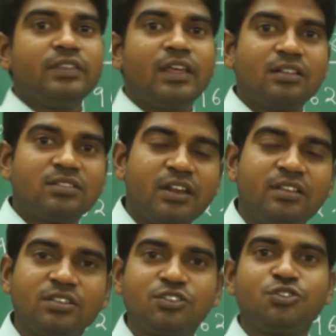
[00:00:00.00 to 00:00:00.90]
There are
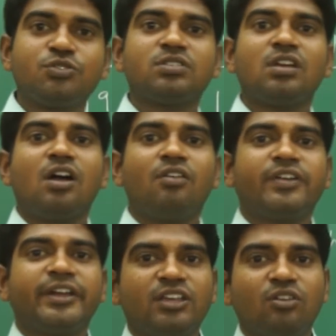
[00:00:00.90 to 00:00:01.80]
serious issues
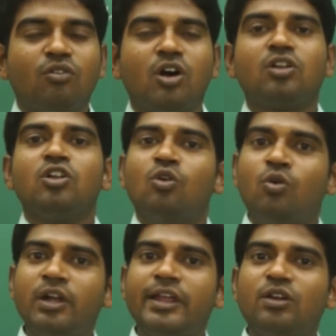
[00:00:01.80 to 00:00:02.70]
of getting a war
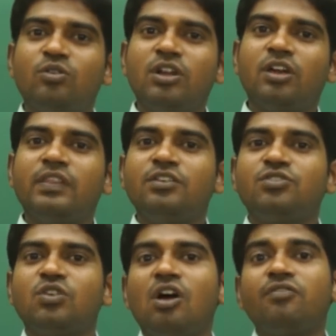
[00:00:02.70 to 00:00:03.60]
only and only on the
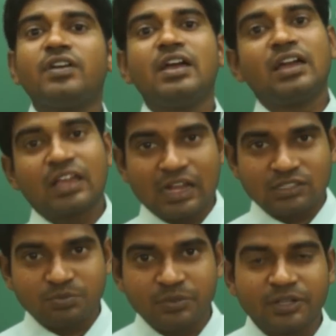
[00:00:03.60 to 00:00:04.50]
issue of
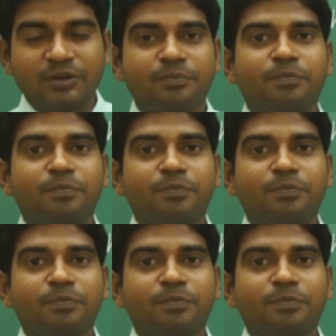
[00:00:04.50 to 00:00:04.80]
Kashmir.